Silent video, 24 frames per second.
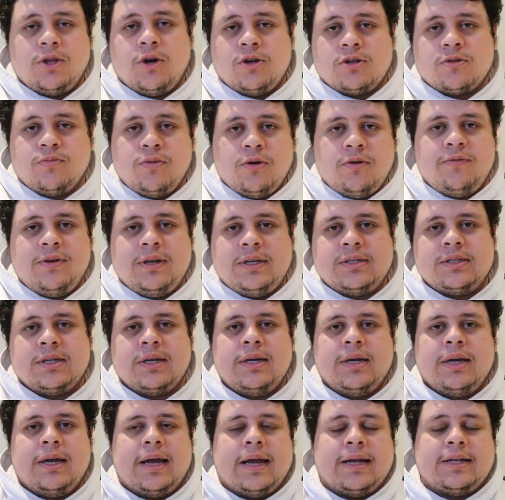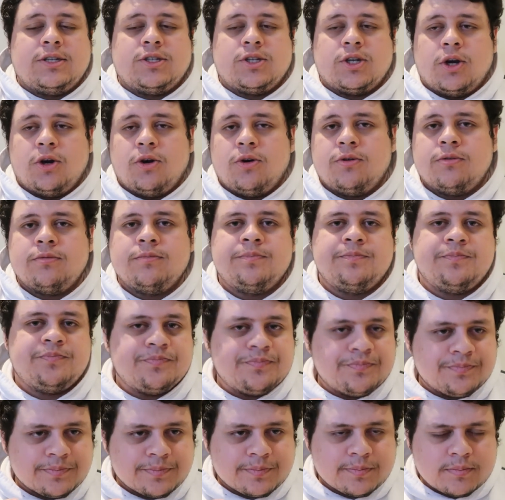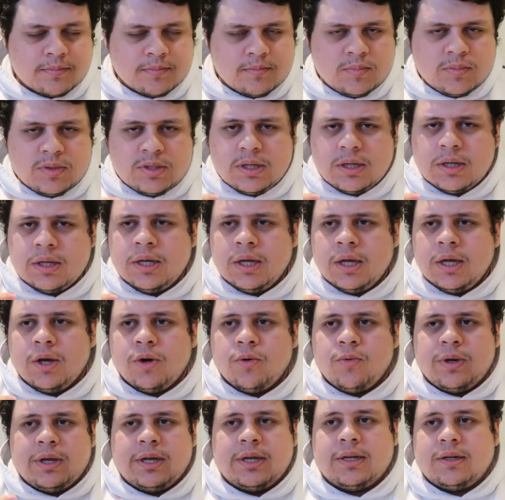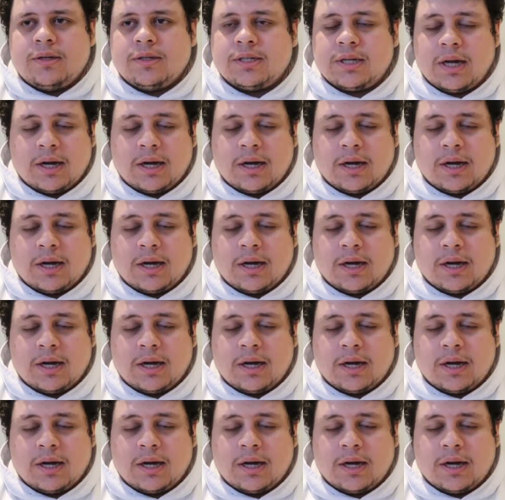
those movies, and so we